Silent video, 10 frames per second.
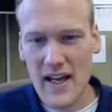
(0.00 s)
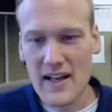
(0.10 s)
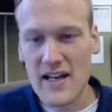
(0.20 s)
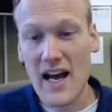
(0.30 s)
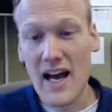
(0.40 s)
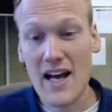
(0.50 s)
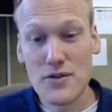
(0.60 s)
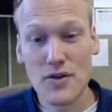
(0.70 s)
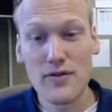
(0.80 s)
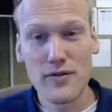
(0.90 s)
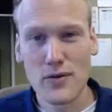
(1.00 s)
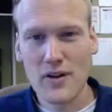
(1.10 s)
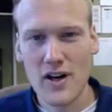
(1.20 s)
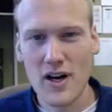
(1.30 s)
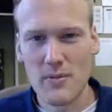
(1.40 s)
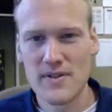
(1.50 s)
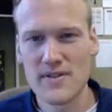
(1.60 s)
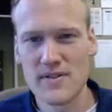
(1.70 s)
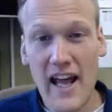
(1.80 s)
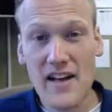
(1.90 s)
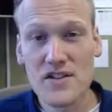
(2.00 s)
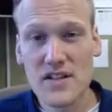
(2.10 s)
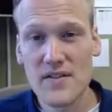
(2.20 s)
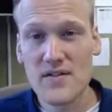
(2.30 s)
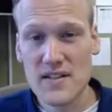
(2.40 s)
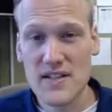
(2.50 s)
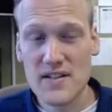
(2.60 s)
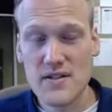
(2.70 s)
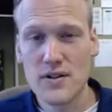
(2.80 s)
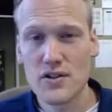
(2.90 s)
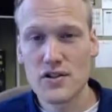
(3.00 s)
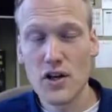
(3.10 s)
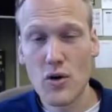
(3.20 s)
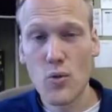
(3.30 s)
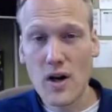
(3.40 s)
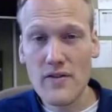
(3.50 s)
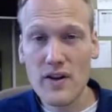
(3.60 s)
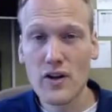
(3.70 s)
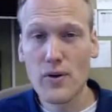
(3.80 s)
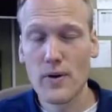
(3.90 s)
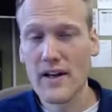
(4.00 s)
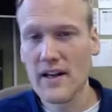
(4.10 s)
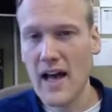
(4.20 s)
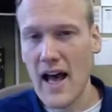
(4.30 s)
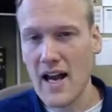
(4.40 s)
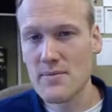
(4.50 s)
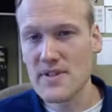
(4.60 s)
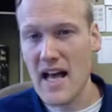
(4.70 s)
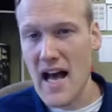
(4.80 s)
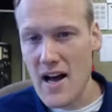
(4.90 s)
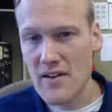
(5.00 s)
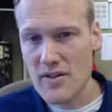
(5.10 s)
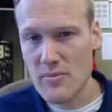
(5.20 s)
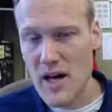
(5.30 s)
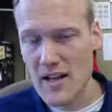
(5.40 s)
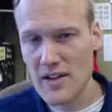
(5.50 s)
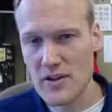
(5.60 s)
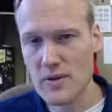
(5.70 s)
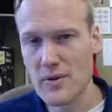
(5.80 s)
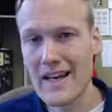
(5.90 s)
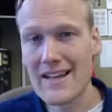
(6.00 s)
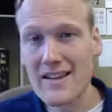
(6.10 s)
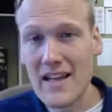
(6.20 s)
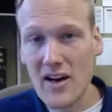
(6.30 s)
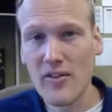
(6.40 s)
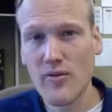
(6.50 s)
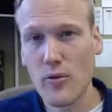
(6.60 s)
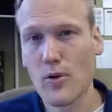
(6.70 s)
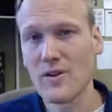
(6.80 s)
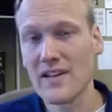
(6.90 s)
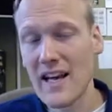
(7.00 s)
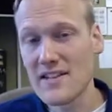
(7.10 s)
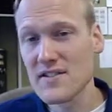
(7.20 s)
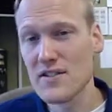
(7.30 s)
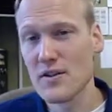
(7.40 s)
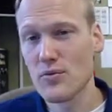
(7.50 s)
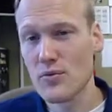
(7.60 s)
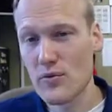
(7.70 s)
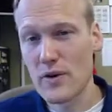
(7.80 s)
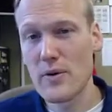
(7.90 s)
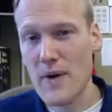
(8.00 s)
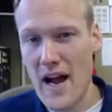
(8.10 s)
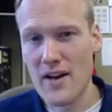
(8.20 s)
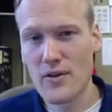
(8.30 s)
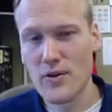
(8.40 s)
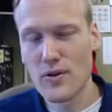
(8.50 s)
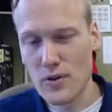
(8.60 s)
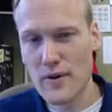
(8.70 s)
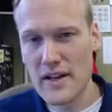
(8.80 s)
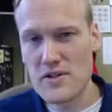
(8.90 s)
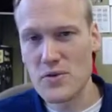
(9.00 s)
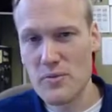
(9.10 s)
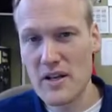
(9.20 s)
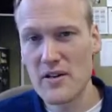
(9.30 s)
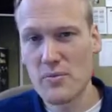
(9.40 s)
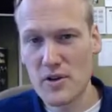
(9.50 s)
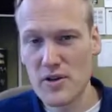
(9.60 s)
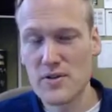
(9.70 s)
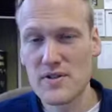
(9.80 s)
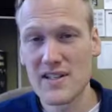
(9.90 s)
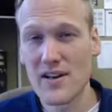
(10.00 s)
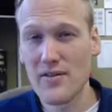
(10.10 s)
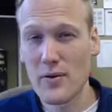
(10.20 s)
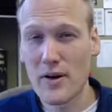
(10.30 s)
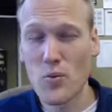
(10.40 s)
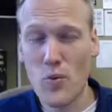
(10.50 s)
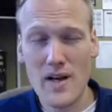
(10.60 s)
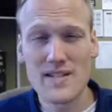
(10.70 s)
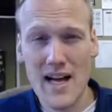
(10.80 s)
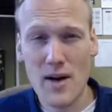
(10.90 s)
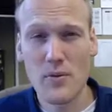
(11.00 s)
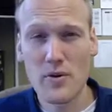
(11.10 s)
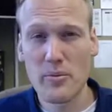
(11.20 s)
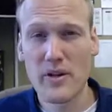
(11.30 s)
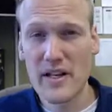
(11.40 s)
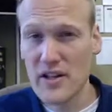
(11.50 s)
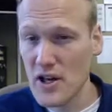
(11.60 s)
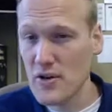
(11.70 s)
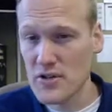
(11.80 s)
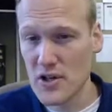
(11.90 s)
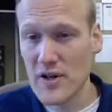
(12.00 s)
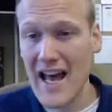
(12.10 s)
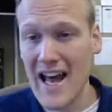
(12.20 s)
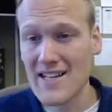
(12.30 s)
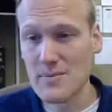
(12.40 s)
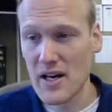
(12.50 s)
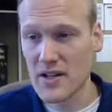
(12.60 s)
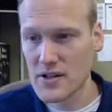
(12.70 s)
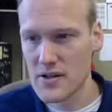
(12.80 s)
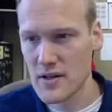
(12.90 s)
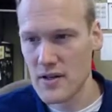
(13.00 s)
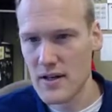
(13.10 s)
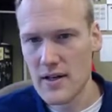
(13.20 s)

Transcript: and hydrofluorocarbons. HCFCs took one of the chlorine atoms out of the molecule and therefore less free radical chlorines were being produced and therefore it was not depleting the ozone as much.